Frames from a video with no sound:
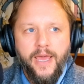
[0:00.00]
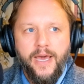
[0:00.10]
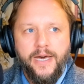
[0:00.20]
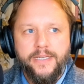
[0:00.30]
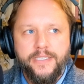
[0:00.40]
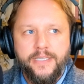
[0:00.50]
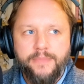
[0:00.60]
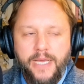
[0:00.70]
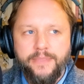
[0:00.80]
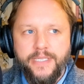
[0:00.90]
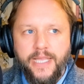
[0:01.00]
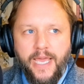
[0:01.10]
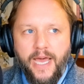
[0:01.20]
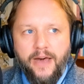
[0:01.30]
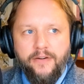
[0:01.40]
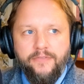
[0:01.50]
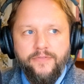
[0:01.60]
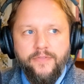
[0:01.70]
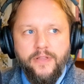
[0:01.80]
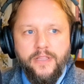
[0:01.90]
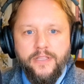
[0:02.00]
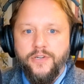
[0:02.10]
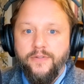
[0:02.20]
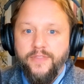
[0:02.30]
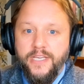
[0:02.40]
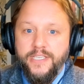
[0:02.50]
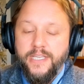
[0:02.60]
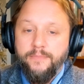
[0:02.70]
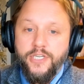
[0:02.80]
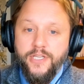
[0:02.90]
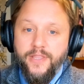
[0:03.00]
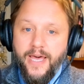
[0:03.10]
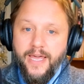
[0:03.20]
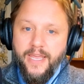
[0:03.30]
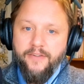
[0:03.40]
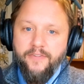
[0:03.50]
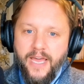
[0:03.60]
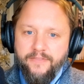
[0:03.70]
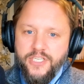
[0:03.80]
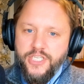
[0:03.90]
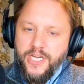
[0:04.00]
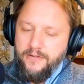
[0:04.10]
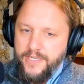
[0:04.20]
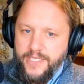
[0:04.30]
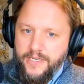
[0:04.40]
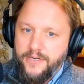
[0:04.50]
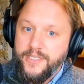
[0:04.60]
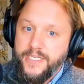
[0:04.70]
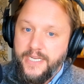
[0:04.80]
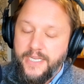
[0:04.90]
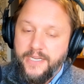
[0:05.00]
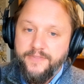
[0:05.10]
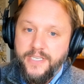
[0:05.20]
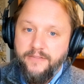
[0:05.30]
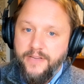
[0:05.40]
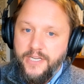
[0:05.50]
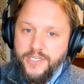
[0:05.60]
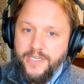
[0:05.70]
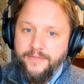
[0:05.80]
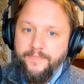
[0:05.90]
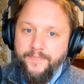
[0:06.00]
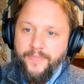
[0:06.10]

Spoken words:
And sometimes they have sort of the assumption that if I have a generous understanding of salvation,